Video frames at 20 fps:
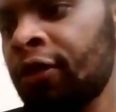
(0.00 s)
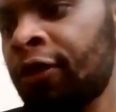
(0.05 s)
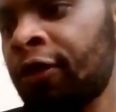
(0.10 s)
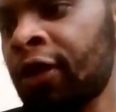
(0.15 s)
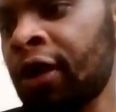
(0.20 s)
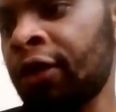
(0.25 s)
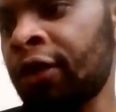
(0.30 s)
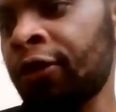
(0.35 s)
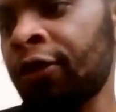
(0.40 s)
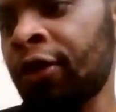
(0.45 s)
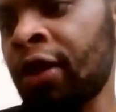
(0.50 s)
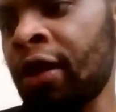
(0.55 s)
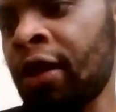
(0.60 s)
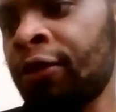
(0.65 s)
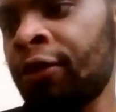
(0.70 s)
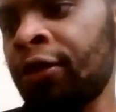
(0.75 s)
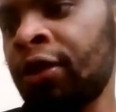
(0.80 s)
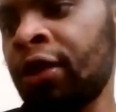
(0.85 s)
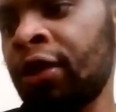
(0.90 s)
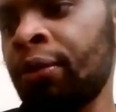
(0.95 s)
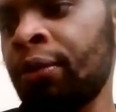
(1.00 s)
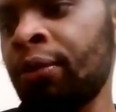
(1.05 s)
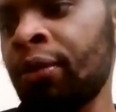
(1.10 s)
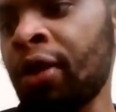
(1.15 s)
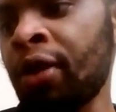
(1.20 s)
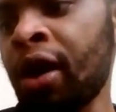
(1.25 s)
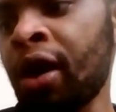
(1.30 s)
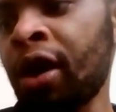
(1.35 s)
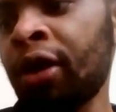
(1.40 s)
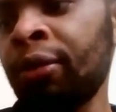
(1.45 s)
Fight for every
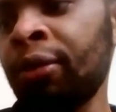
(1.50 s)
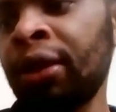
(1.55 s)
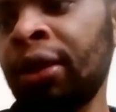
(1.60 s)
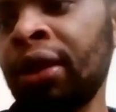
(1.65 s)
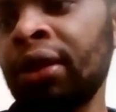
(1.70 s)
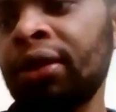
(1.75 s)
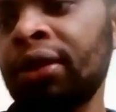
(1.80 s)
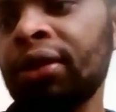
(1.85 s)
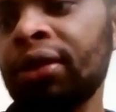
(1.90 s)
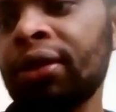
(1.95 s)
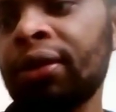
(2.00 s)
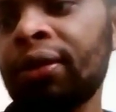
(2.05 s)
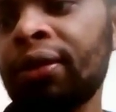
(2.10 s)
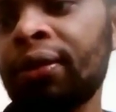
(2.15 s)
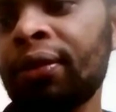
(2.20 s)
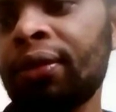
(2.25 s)
heartbeat.